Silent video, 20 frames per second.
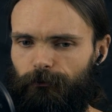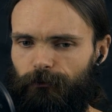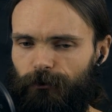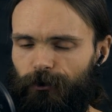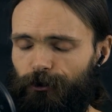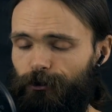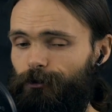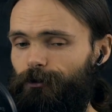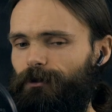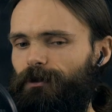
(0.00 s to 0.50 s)

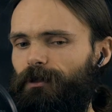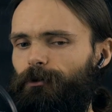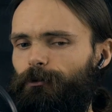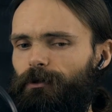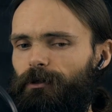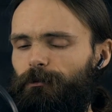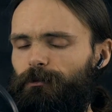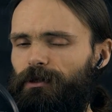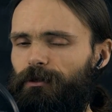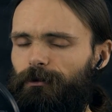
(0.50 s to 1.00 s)
Sure, there
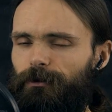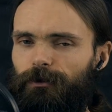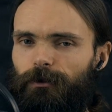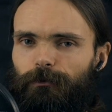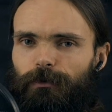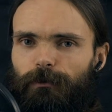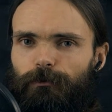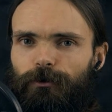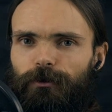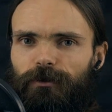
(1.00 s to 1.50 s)
will be also
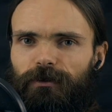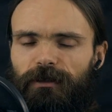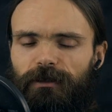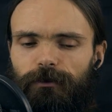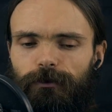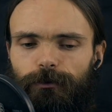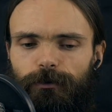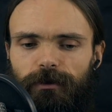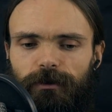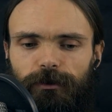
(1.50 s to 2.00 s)
people
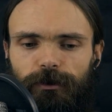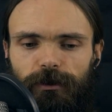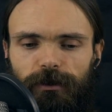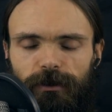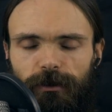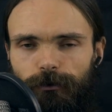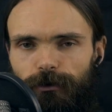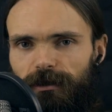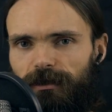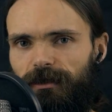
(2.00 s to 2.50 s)
that will
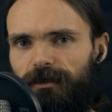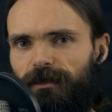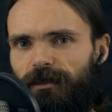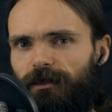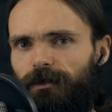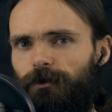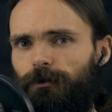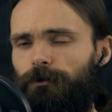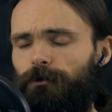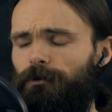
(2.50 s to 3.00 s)
just
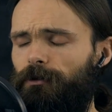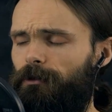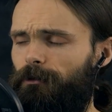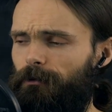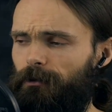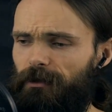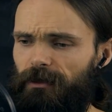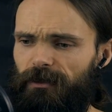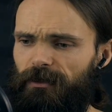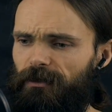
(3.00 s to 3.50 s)
criticize you. They
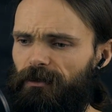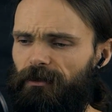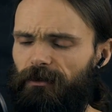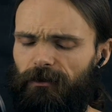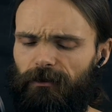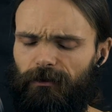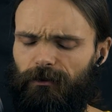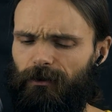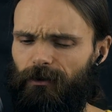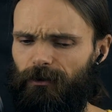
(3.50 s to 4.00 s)
will
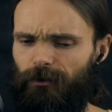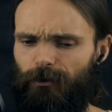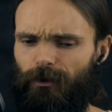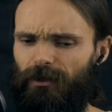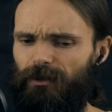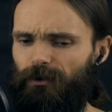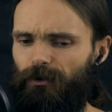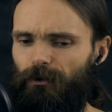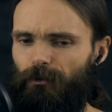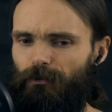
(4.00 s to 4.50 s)
say, "Yeah, you
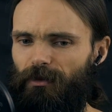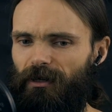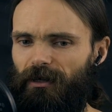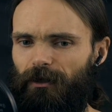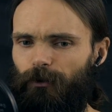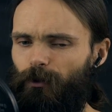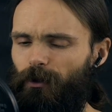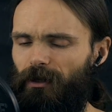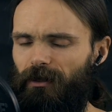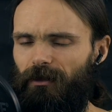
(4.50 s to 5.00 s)
are so
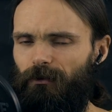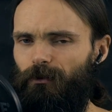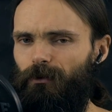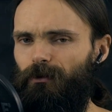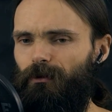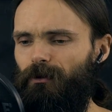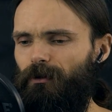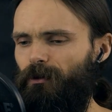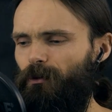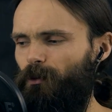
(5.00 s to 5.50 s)
bad, why
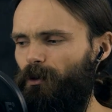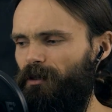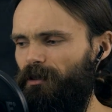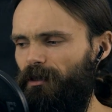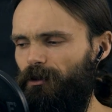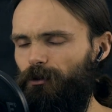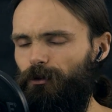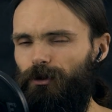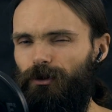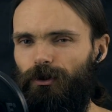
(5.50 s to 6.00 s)

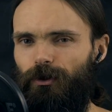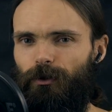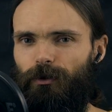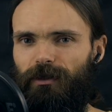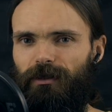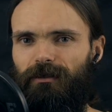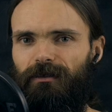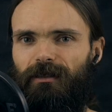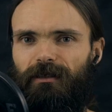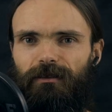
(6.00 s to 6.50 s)
are you
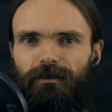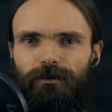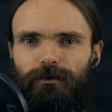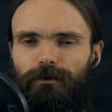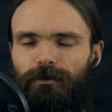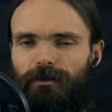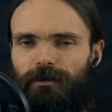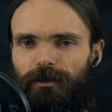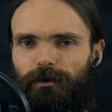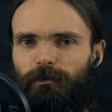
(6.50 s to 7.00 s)
showing that
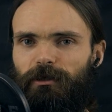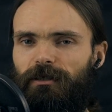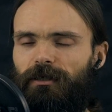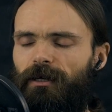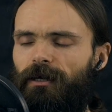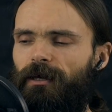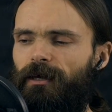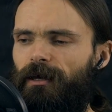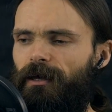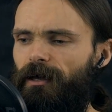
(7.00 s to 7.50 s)
to us?" But
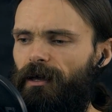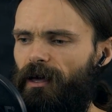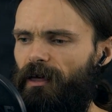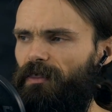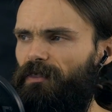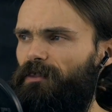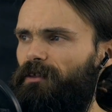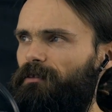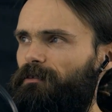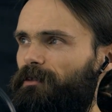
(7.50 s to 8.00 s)
I
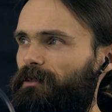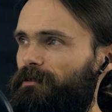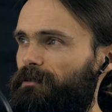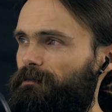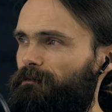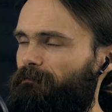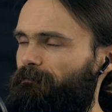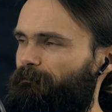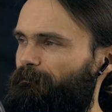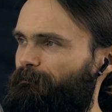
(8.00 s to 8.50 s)
think that
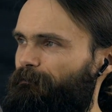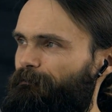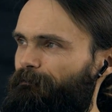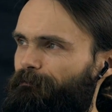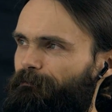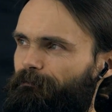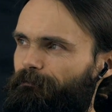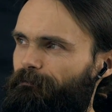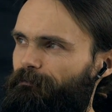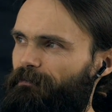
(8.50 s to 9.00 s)

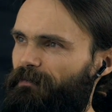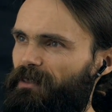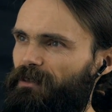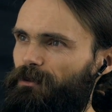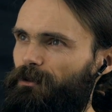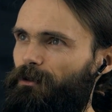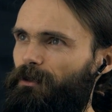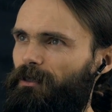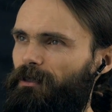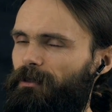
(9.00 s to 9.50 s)

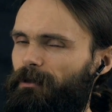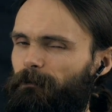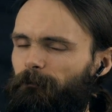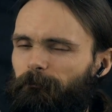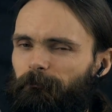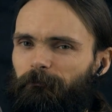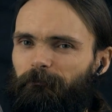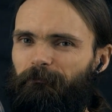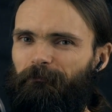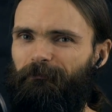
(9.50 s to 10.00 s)
it's okay.
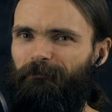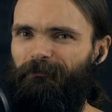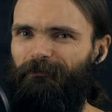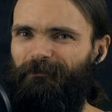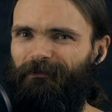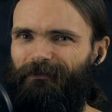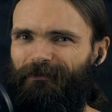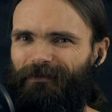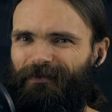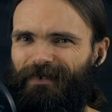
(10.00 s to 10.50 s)

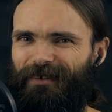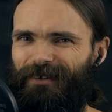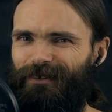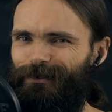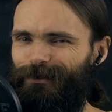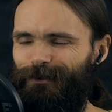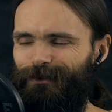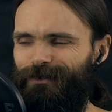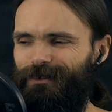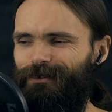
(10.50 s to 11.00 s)

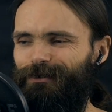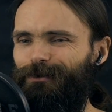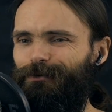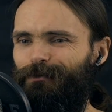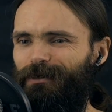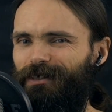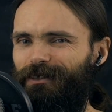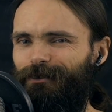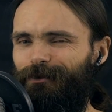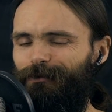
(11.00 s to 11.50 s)
You don't need to
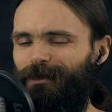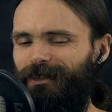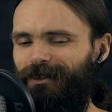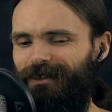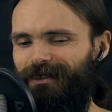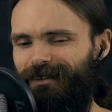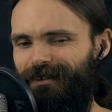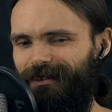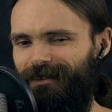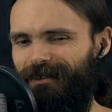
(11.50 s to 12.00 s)
mind
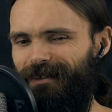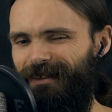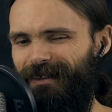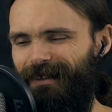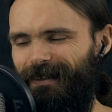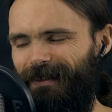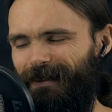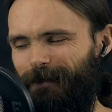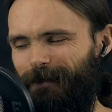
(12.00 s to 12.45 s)
about this.